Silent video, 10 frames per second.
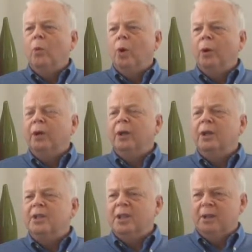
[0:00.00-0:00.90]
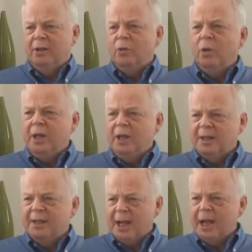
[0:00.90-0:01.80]
What is it that we
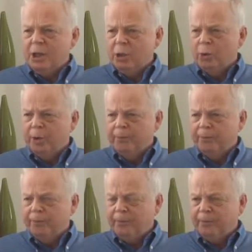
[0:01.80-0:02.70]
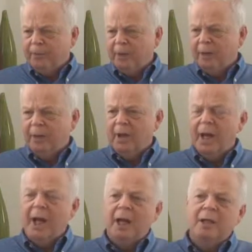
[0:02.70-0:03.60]
can say to them
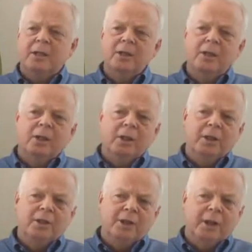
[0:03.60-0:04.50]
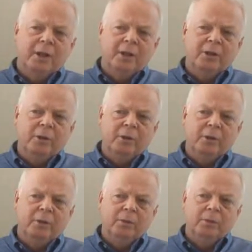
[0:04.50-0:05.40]
that is going
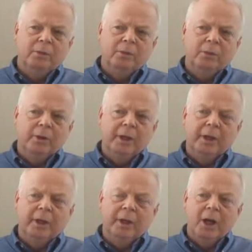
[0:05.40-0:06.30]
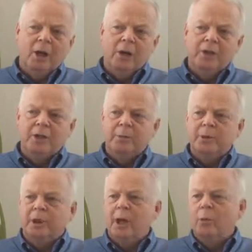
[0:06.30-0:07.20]
to really encourage them
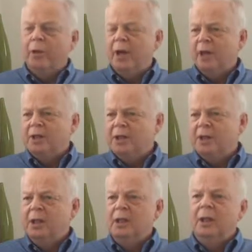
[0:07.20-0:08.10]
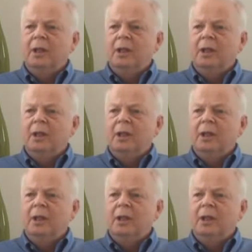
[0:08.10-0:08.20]
to come with us?